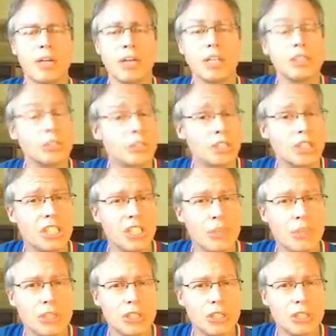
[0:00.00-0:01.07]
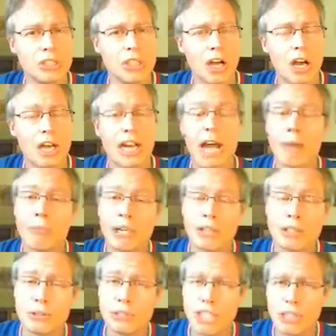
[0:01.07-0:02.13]
So see what you saw. Now make
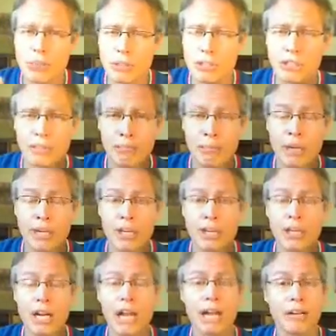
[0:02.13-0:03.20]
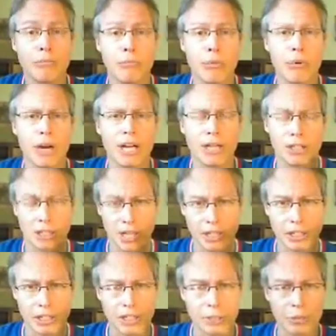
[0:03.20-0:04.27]
those images bigger and brighter, like
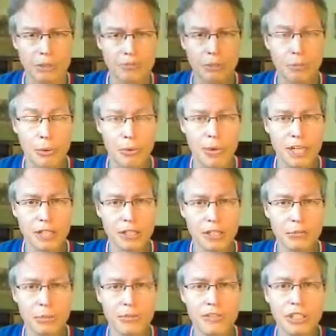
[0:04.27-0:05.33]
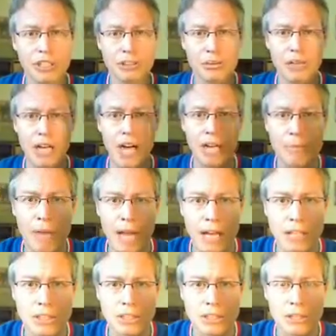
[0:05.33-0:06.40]
you just went from a regular movie to an
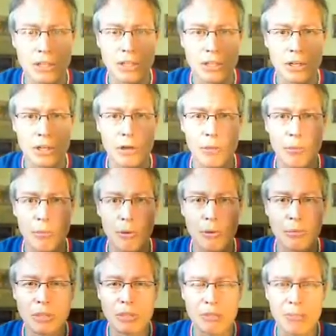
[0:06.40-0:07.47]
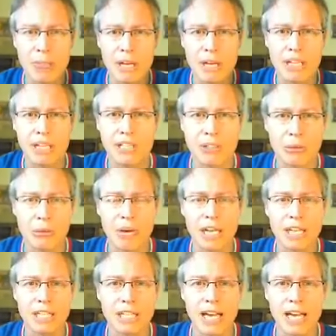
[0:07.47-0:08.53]
IMAX. Boom, it's big and you're
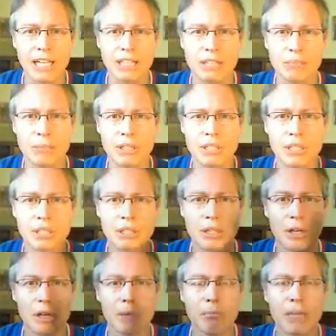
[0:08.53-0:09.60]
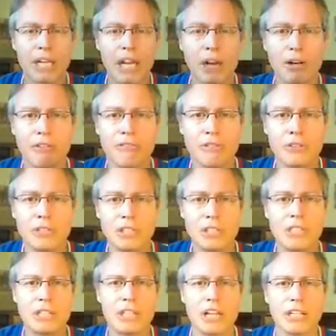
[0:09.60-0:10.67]
right in that experience. Pick out a few
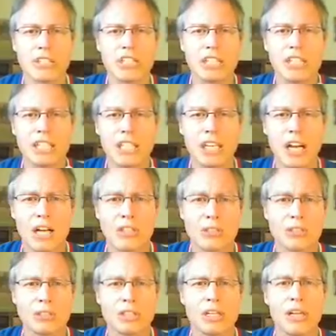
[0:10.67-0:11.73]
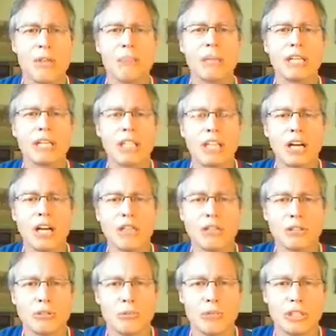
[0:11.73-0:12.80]
details. See the colors. Make the
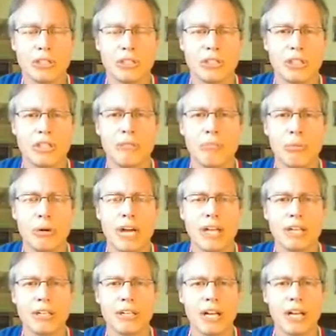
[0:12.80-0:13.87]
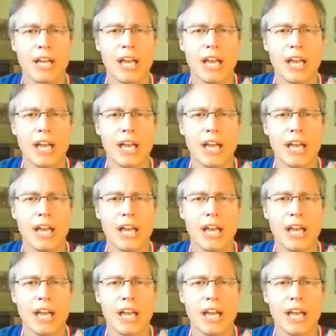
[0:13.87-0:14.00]
colors richer and brighter.